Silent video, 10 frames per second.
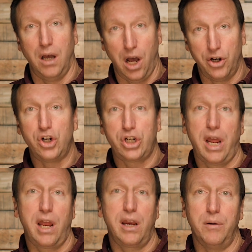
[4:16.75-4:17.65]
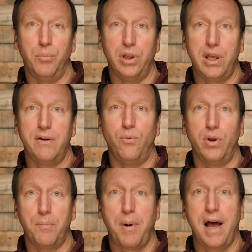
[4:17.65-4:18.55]
understand and believe
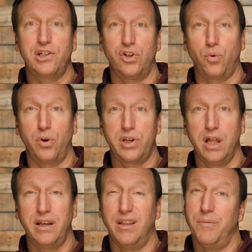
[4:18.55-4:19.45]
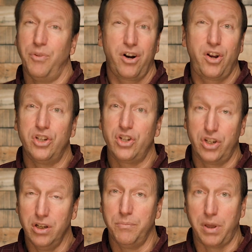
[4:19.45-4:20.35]
what the pastors were telling them, there could
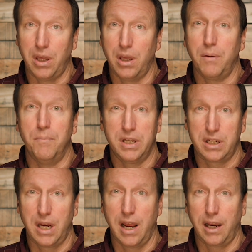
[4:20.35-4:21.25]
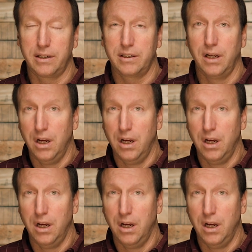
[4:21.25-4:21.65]
still be mistakes.